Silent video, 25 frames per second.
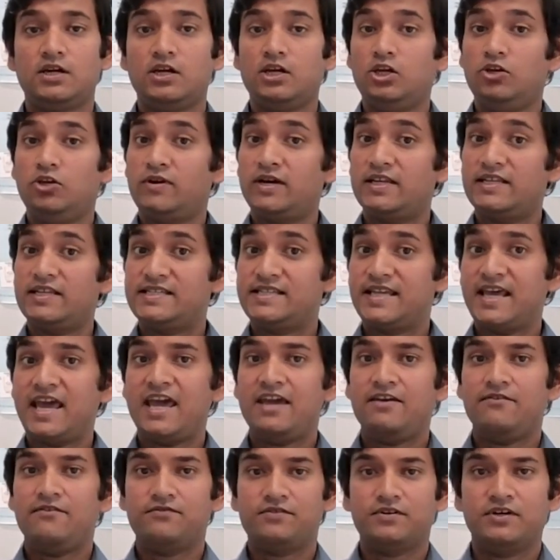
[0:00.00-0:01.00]
You can
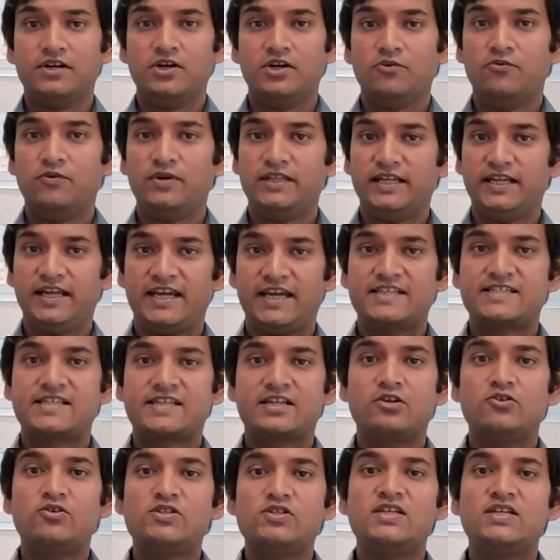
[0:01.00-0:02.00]
save with an
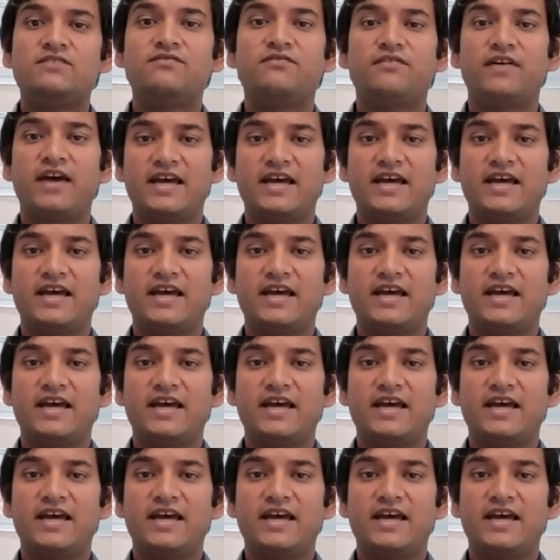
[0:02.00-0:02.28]
exclusive